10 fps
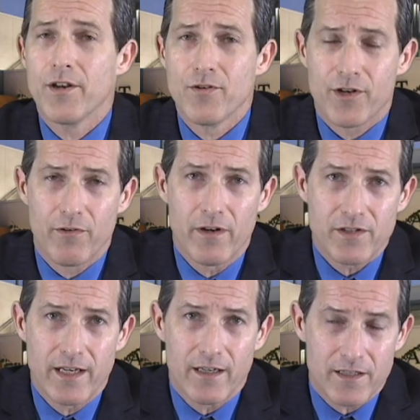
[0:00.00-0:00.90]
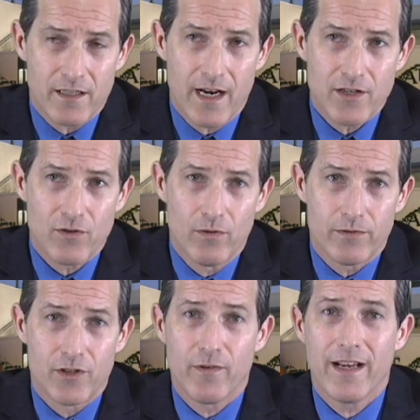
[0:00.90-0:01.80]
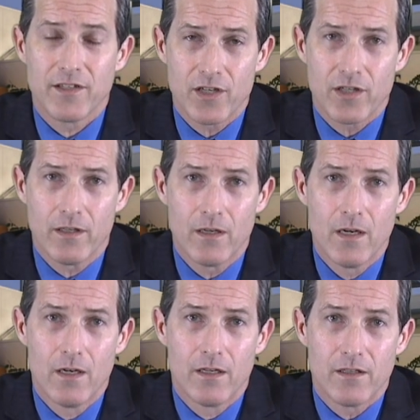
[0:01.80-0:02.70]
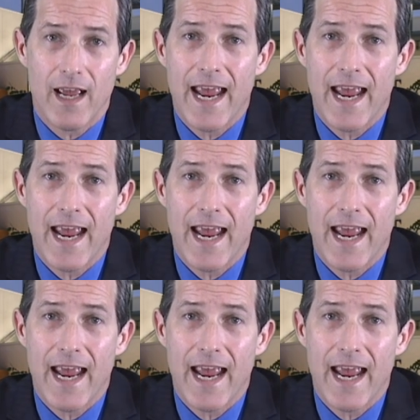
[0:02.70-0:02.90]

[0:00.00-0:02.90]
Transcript: in your career at St. Augustine High School to transition to